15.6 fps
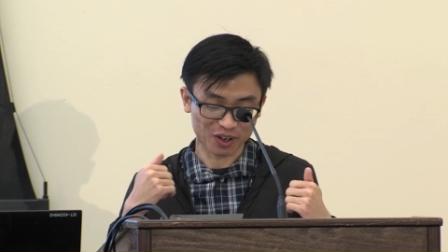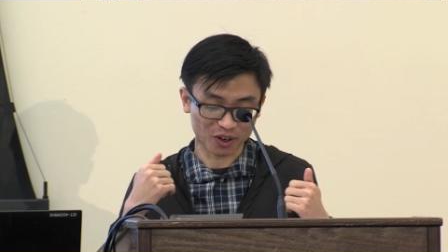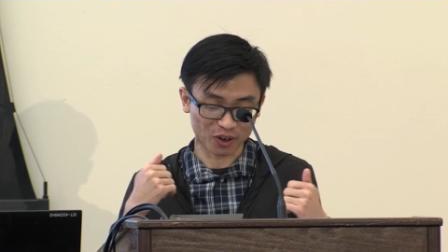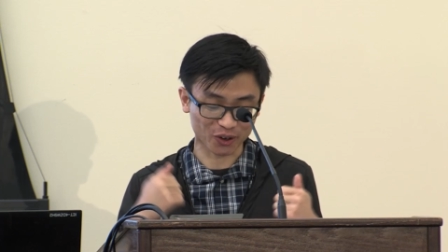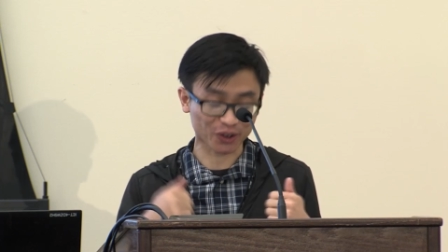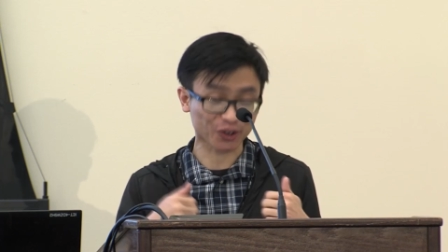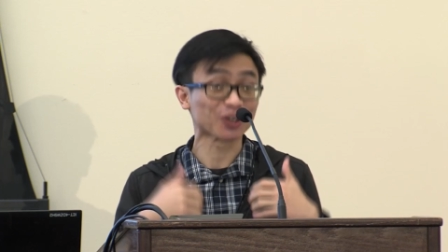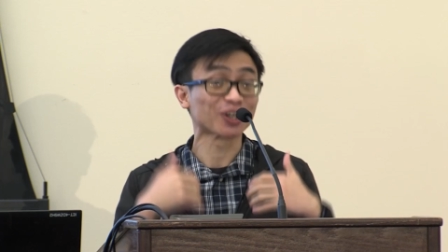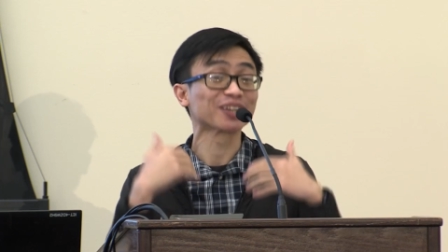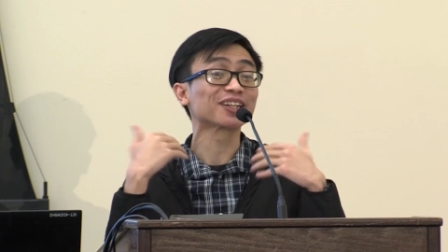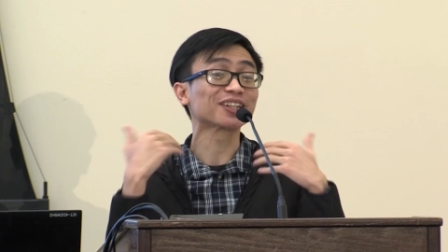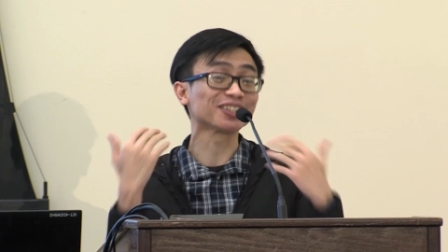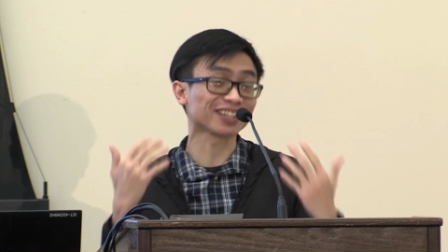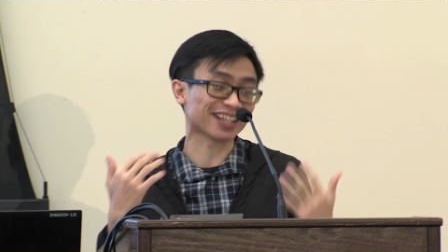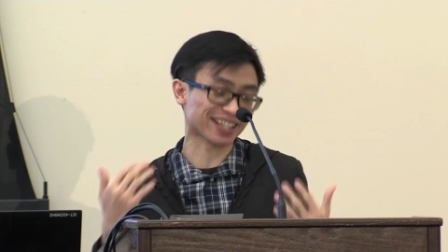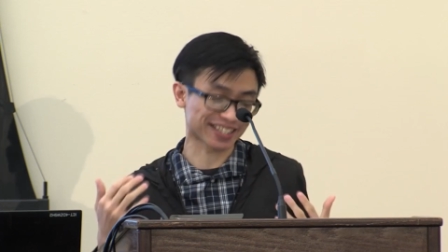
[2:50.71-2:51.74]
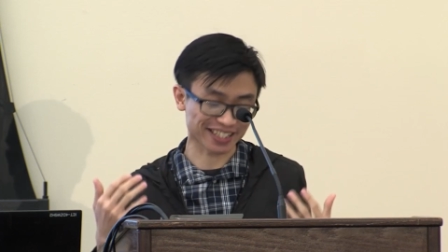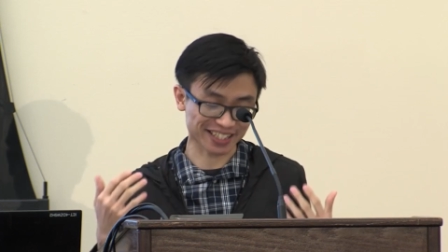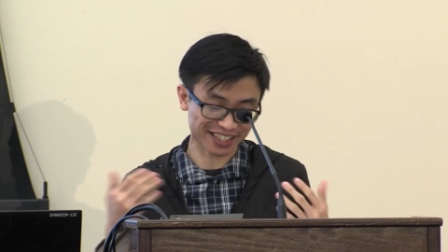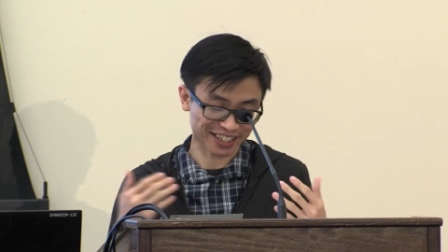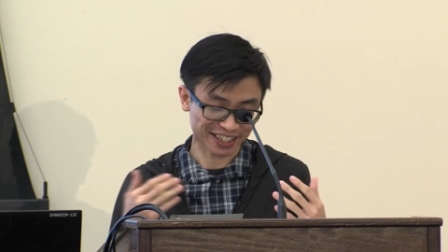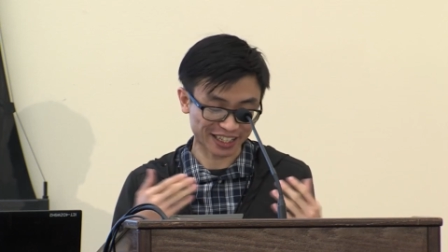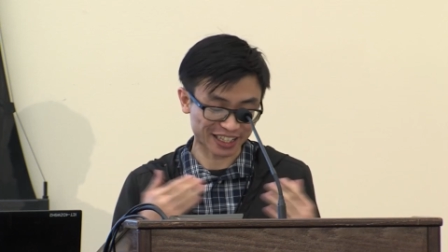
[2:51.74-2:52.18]
or Little
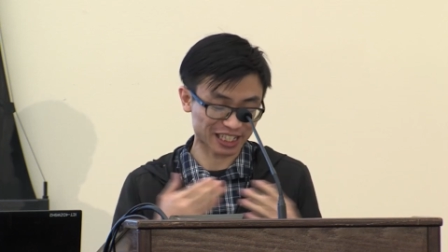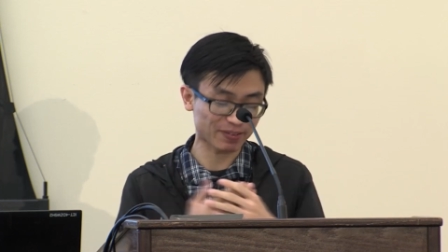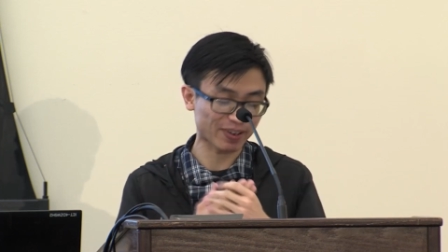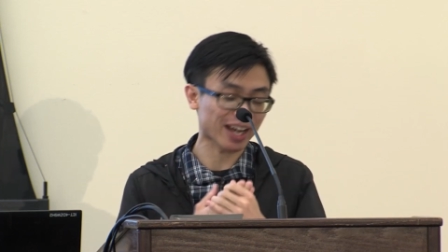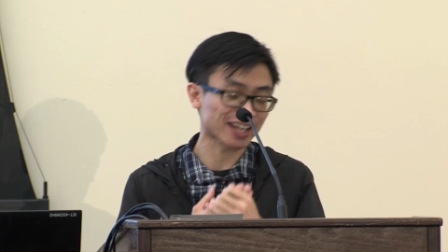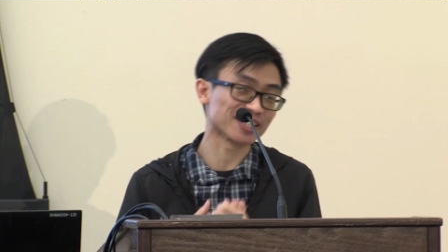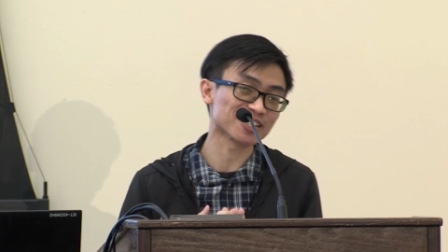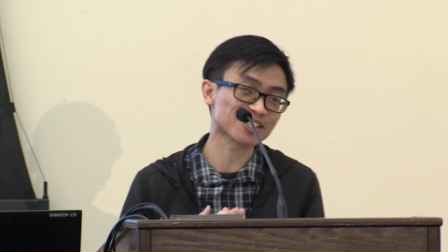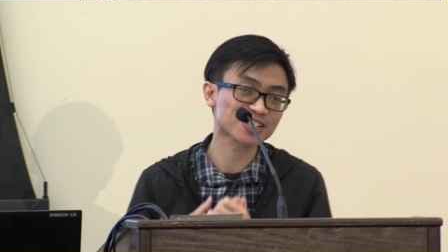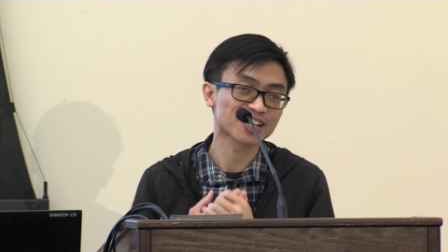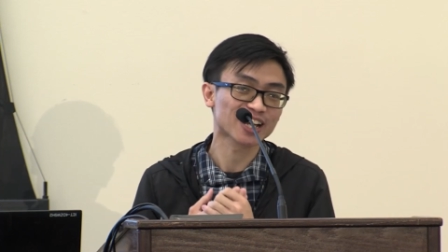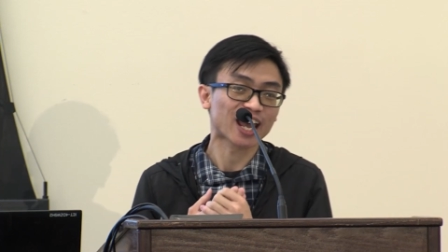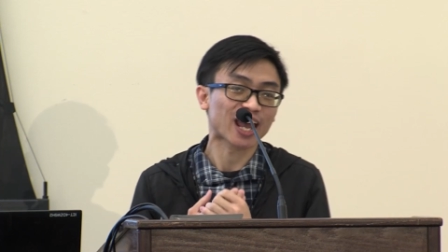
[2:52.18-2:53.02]
Andy in Spanish.